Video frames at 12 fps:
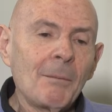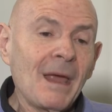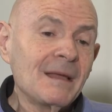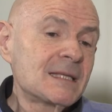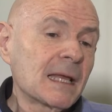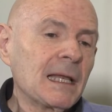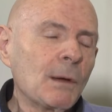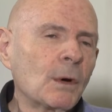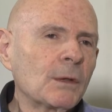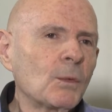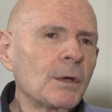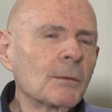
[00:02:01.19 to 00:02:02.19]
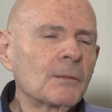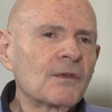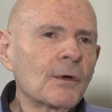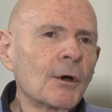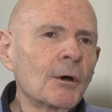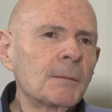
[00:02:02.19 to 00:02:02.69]
Basically, what we
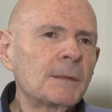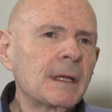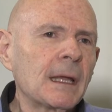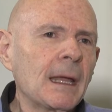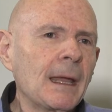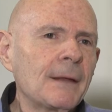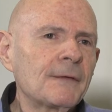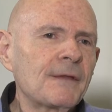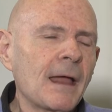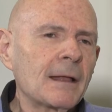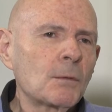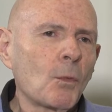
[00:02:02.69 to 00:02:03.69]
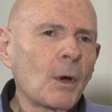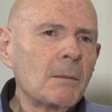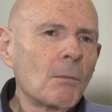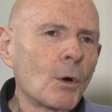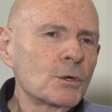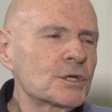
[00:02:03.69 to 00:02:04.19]
observed is that
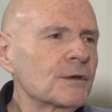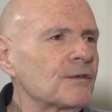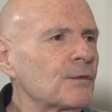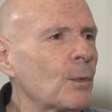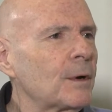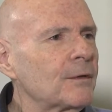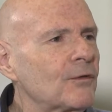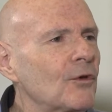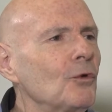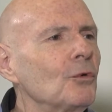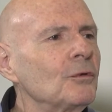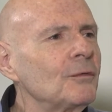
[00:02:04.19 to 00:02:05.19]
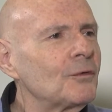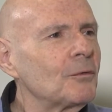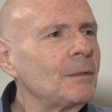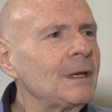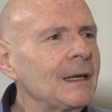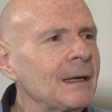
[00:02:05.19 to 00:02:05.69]
when motions were tuned to
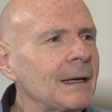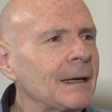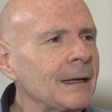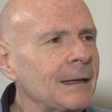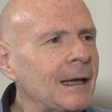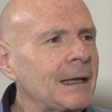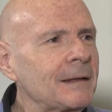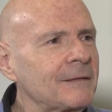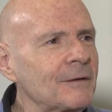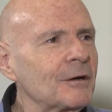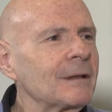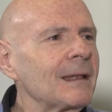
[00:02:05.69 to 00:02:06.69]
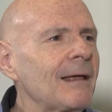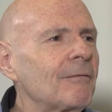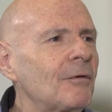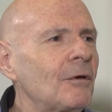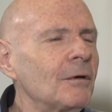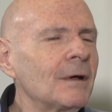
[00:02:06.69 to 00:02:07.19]
be uh, at a certain
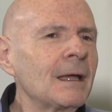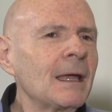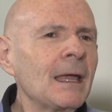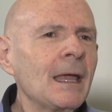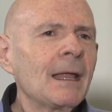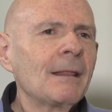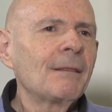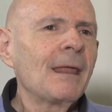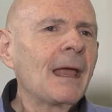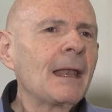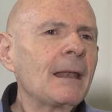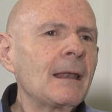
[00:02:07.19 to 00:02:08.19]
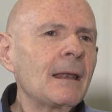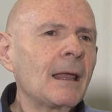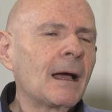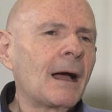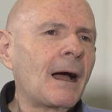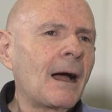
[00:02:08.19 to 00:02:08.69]
level, then
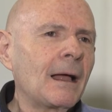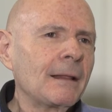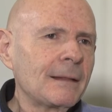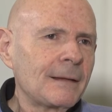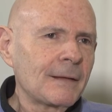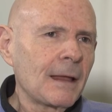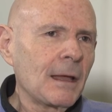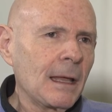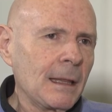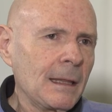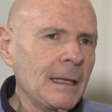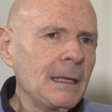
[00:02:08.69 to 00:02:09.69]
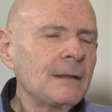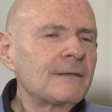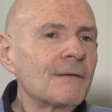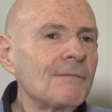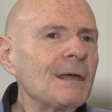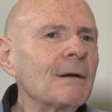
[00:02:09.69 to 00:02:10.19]
uh, the, the,
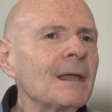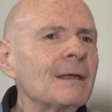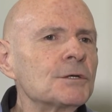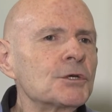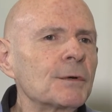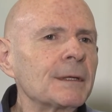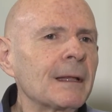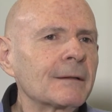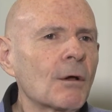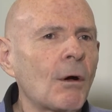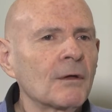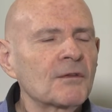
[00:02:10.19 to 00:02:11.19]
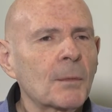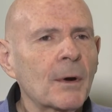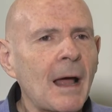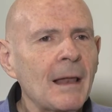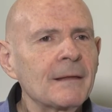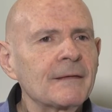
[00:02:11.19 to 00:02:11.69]
severe injury that caused
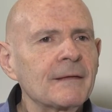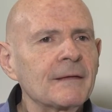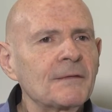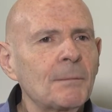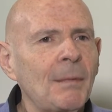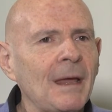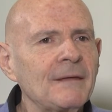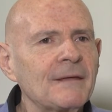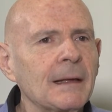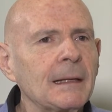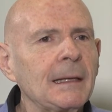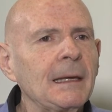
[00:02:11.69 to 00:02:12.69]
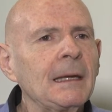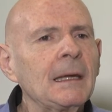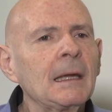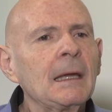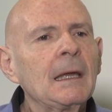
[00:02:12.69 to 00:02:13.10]
paralysis basically